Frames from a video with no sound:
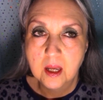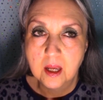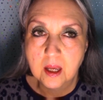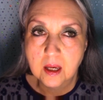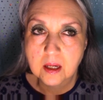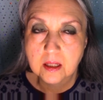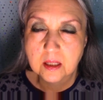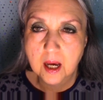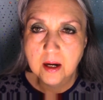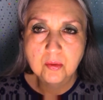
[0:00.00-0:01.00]
And
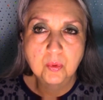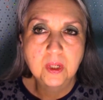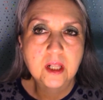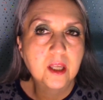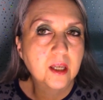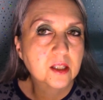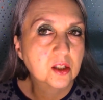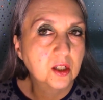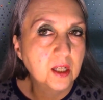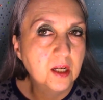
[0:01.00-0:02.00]
I don't really think it's
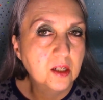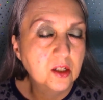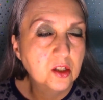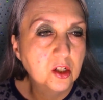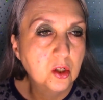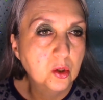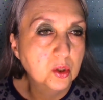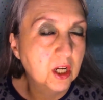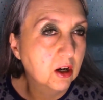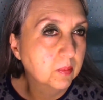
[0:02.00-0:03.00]
looking too
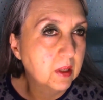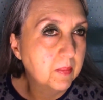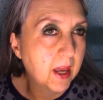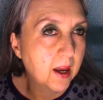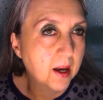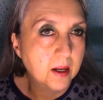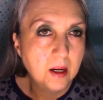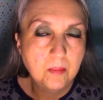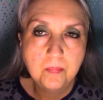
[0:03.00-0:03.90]
terribly bad.